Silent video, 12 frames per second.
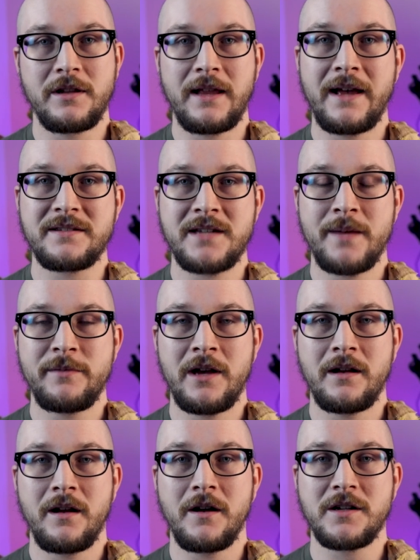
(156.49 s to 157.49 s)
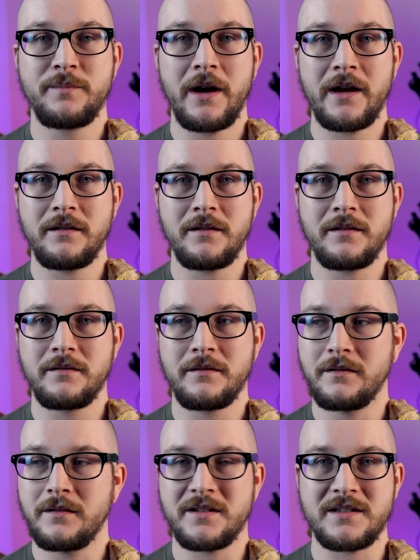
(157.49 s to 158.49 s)
be the last time you got hugged by
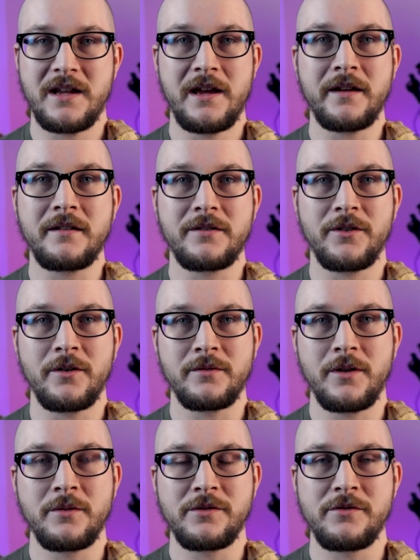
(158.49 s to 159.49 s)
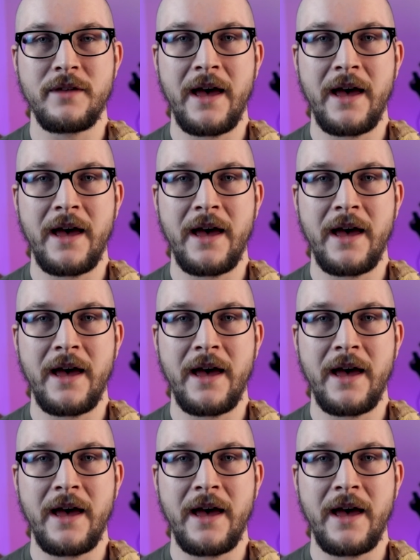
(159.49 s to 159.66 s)
a snake, so don't do